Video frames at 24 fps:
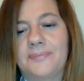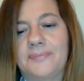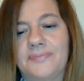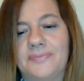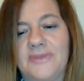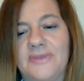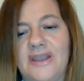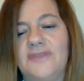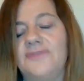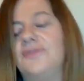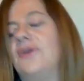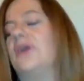
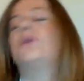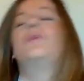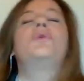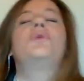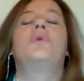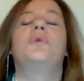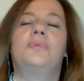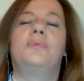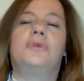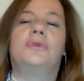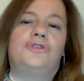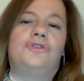If a
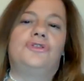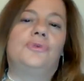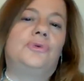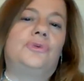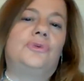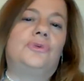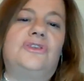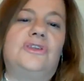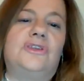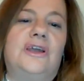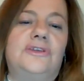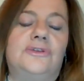group
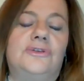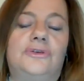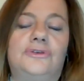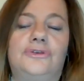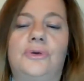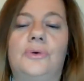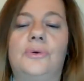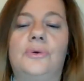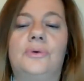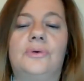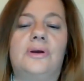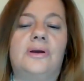chooses, I don't
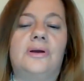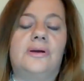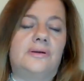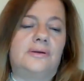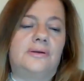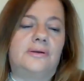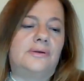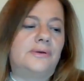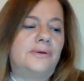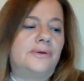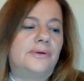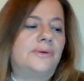know,
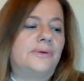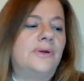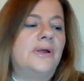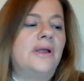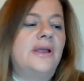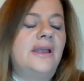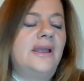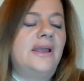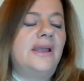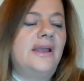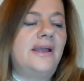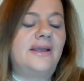
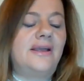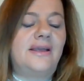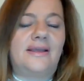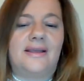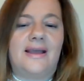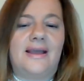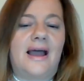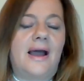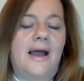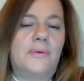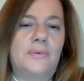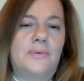
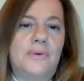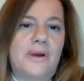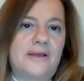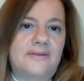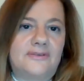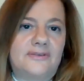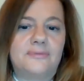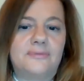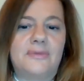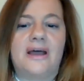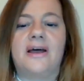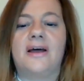
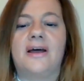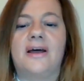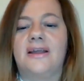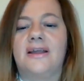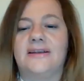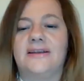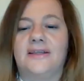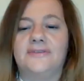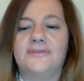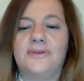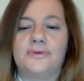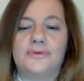Aurasma,
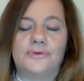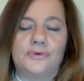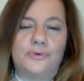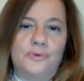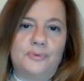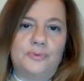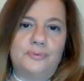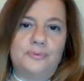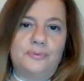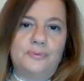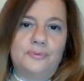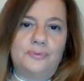another
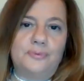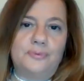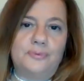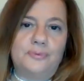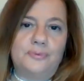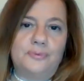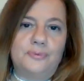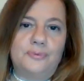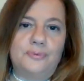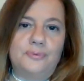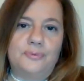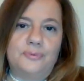group,
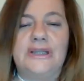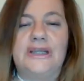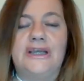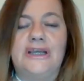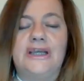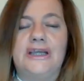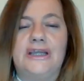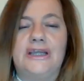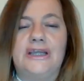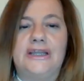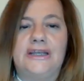another tool,